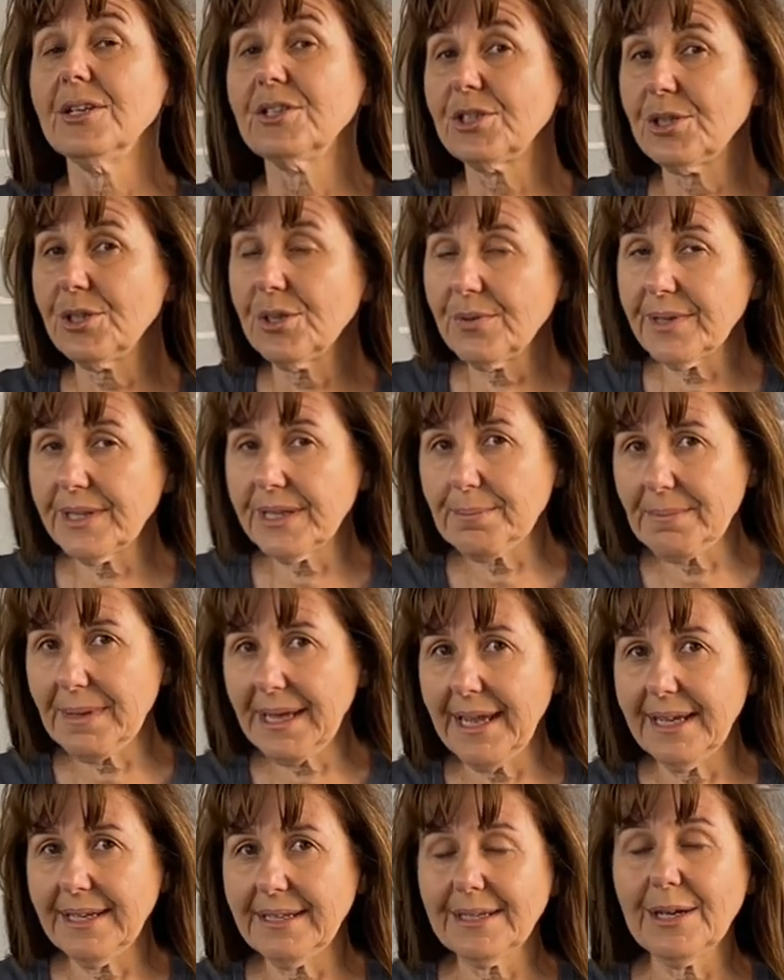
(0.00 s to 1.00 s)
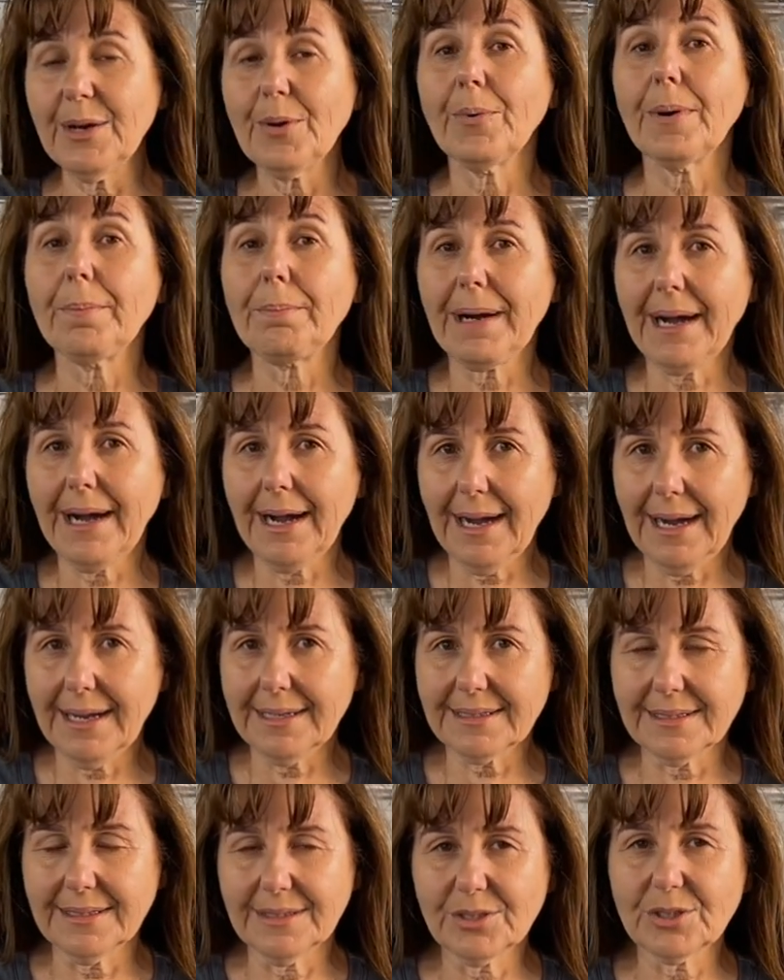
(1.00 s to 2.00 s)
Two of the men were
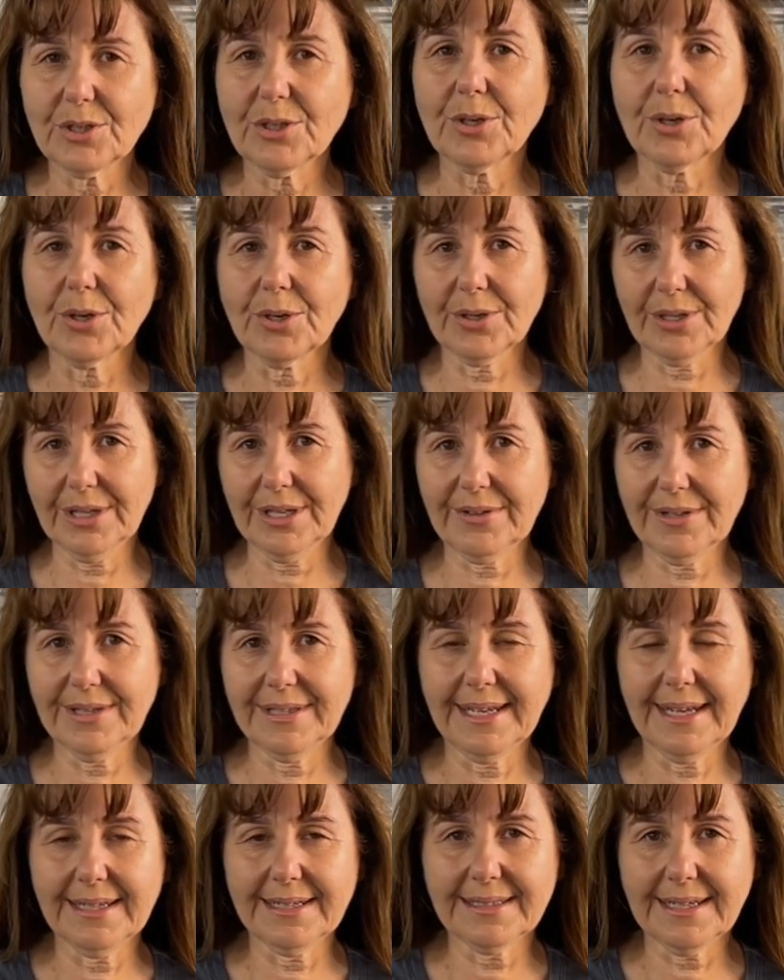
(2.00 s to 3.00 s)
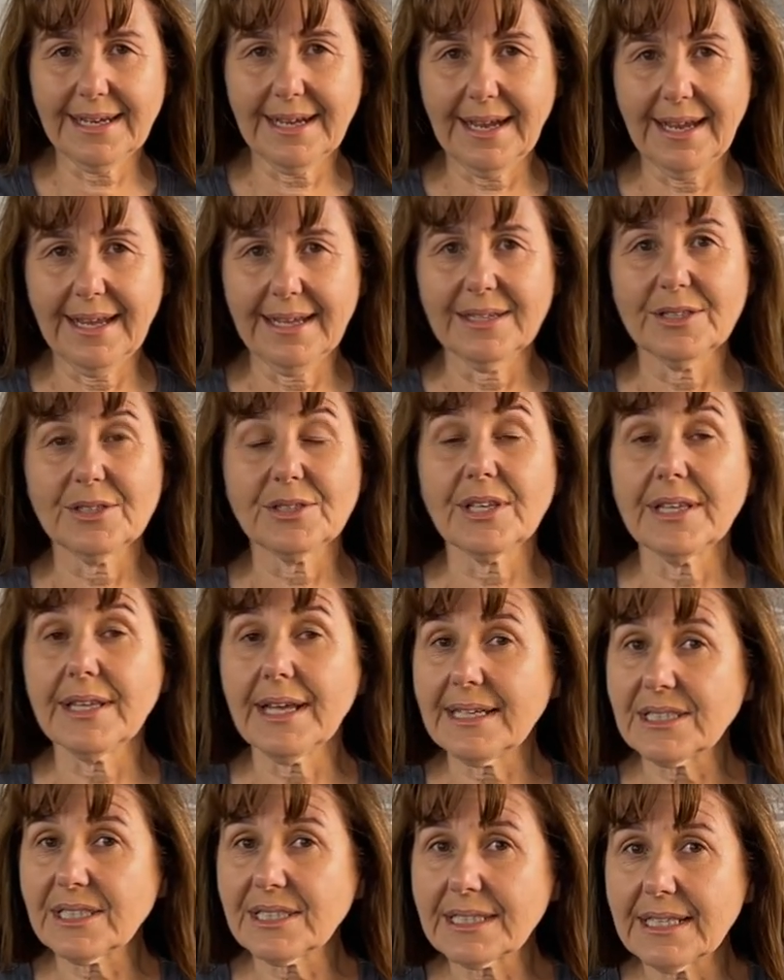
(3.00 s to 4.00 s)
pardoned earlier in that day, so
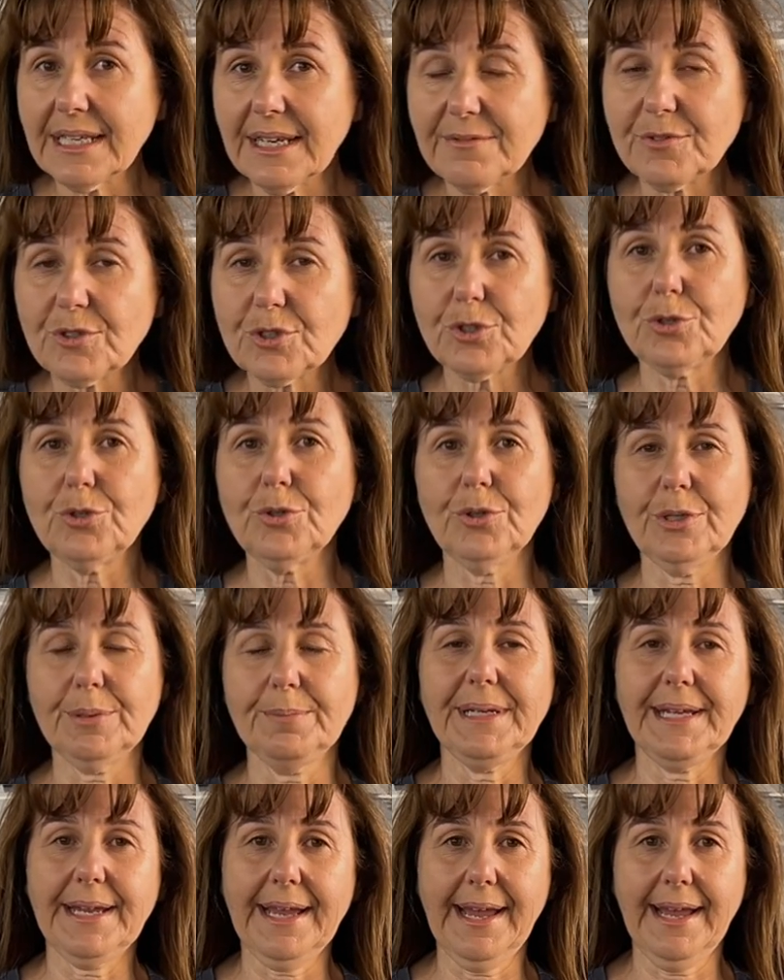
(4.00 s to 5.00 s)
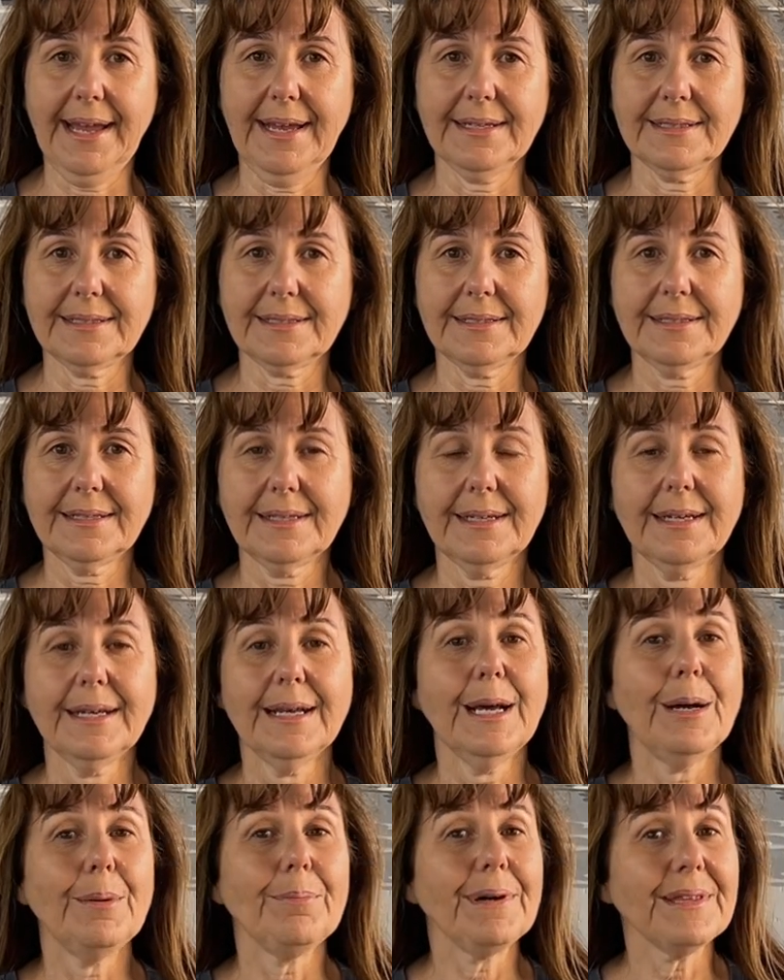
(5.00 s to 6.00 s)
that just left two to be hanged.
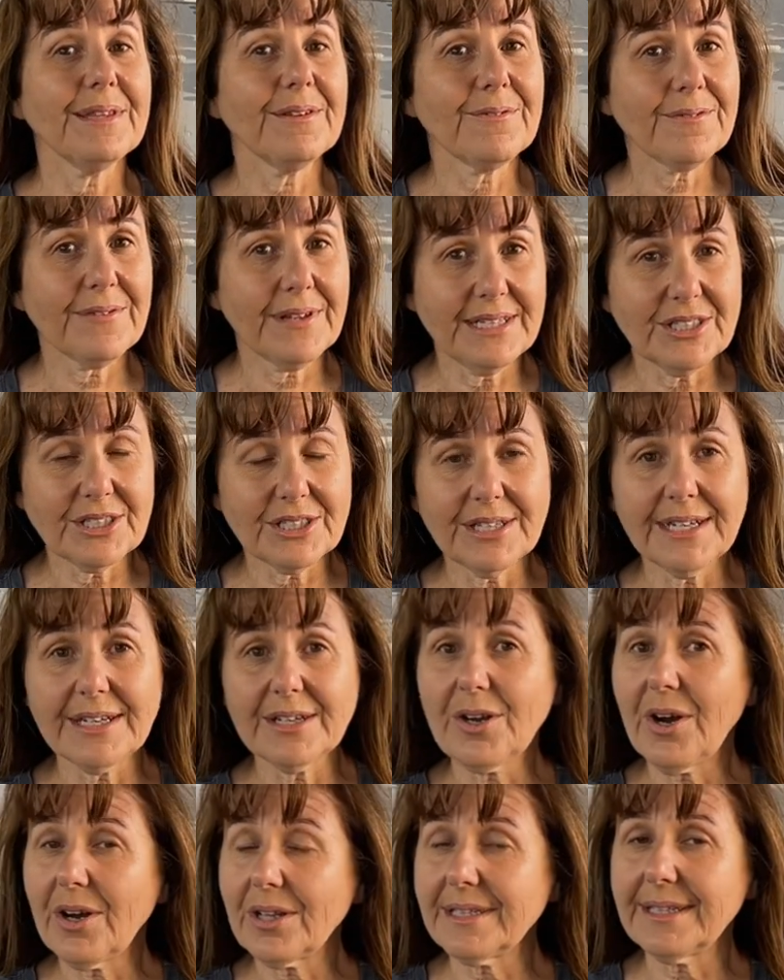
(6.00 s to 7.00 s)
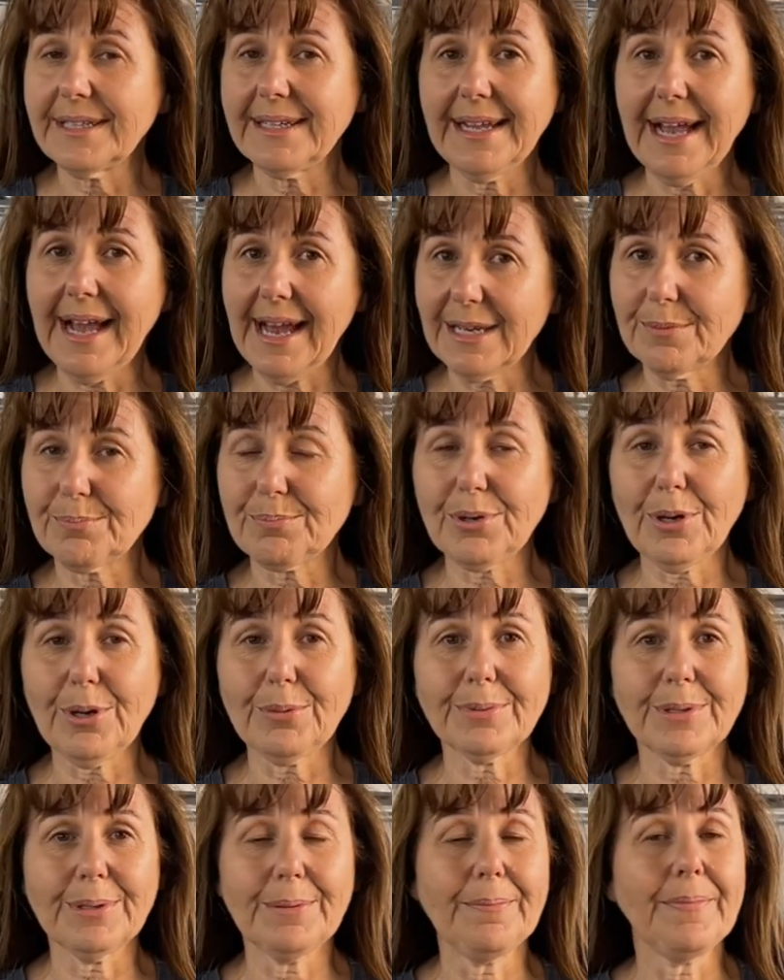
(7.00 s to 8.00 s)
But the fledgling colony had a
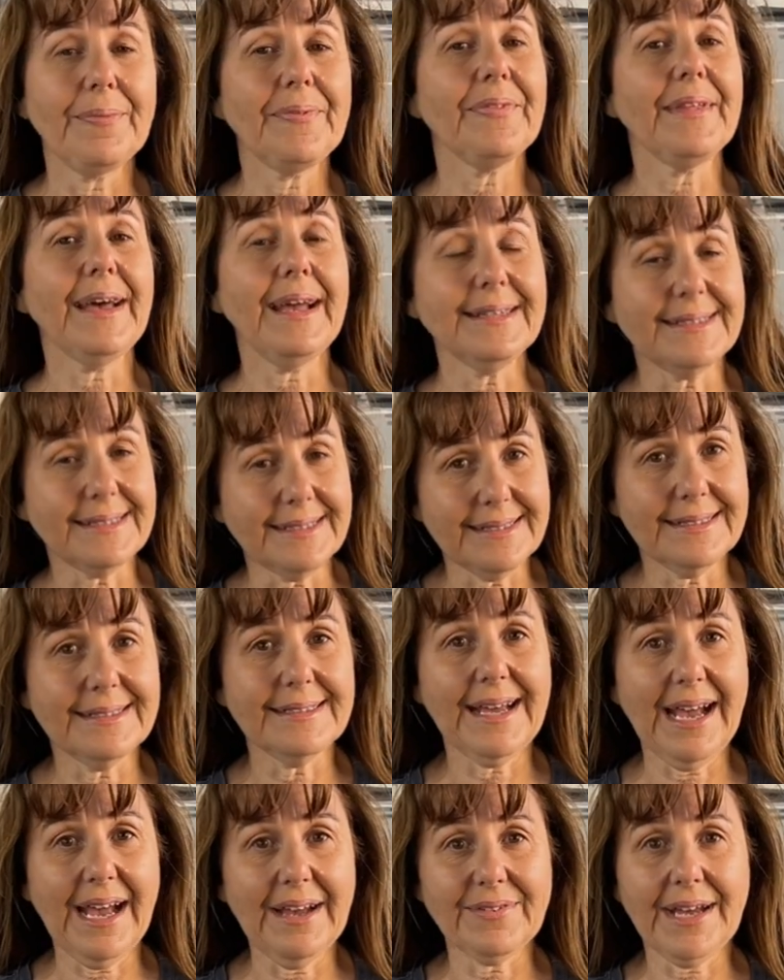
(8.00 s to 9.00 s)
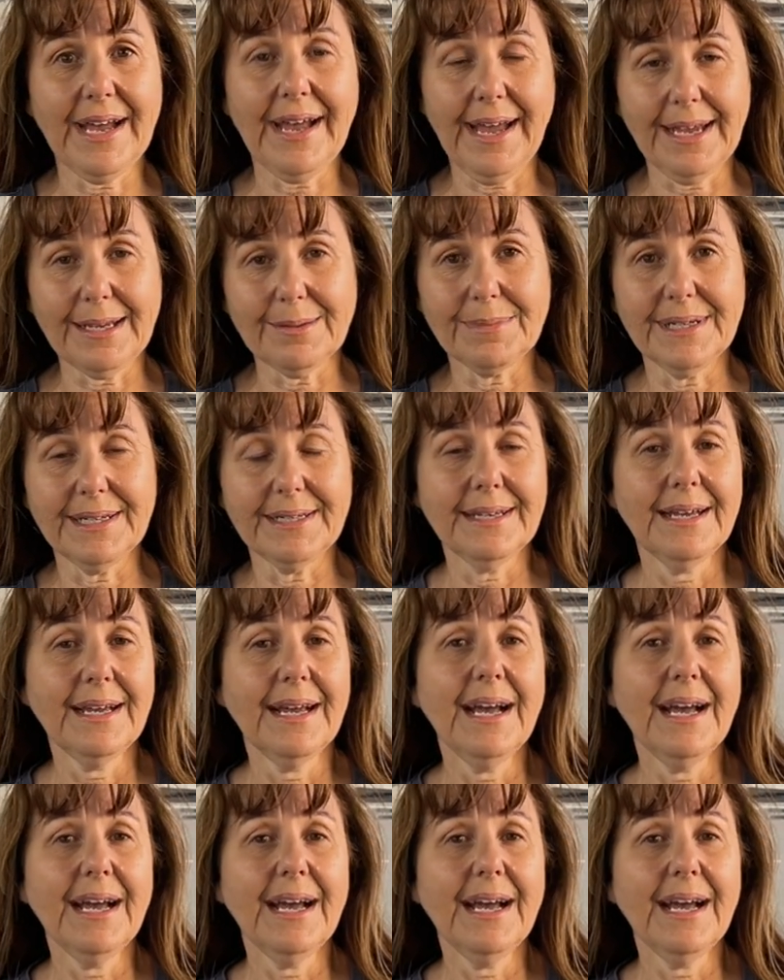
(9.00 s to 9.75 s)
problem. They didn't have a hangman,